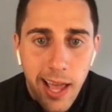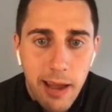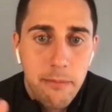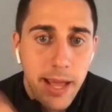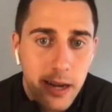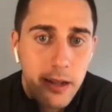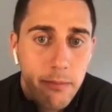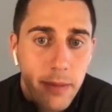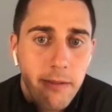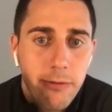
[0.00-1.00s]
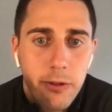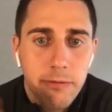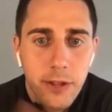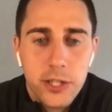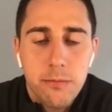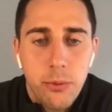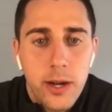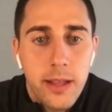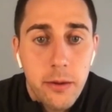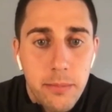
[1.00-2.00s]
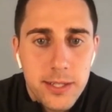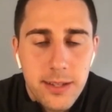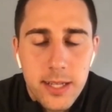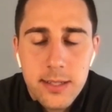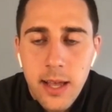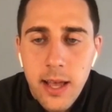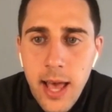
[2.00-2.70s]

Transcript: and making it meaningful inflection inflection point in their business.